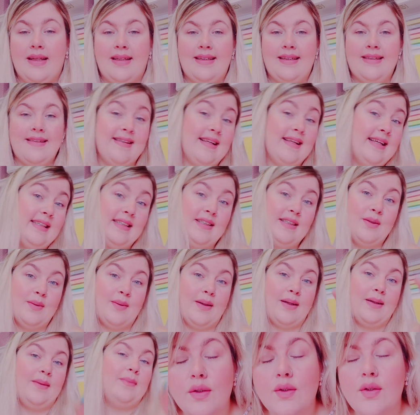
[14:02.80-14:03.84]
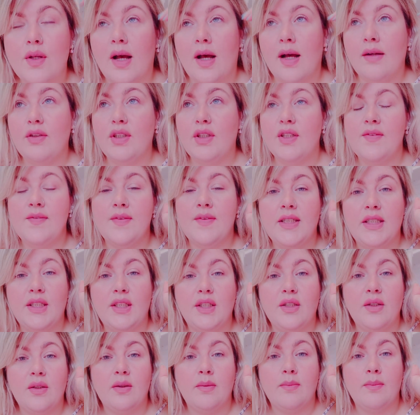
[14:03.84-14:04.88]
Let's get into it. So I've just
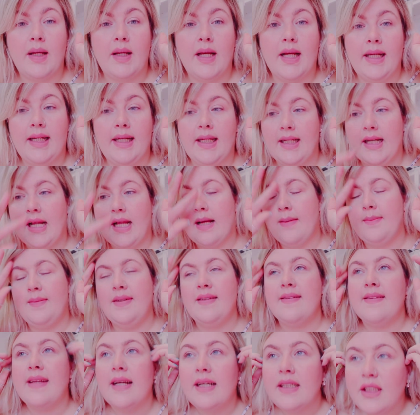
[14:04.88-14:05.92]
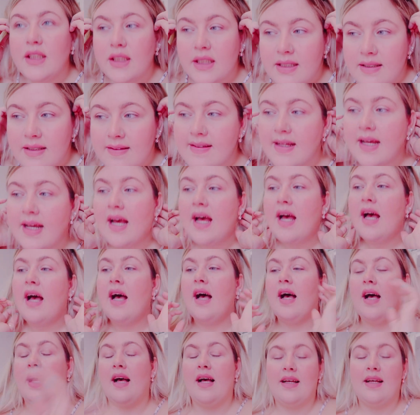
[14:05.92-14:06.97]
finished doing my anatomy sketches,
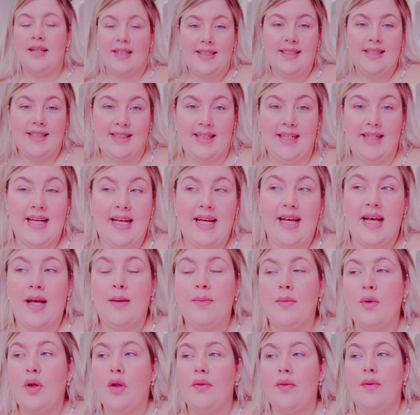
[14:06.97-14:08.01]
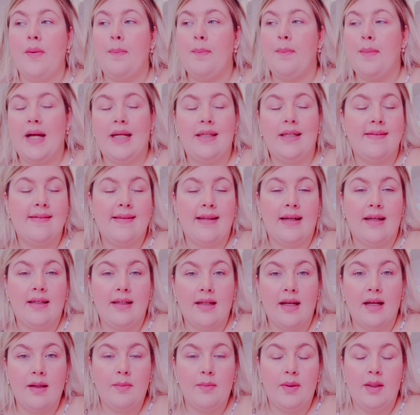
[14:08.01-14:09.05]
and yeah, I'm not the best at
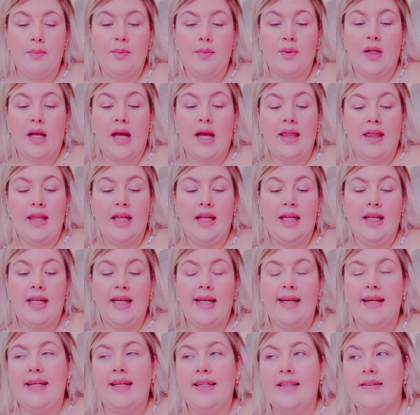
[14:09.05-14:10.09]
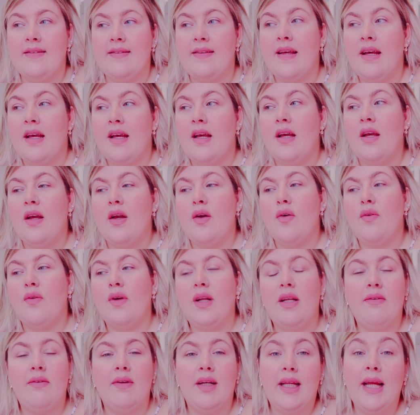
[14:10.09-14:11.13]
anatomy, but I think it is
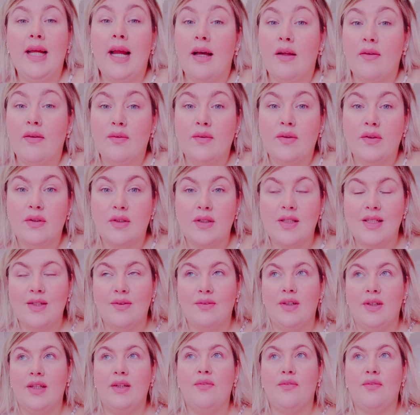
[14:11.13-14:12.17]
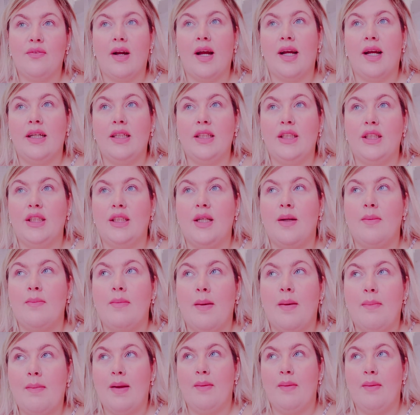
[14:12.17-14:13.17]
really helpful to refresh my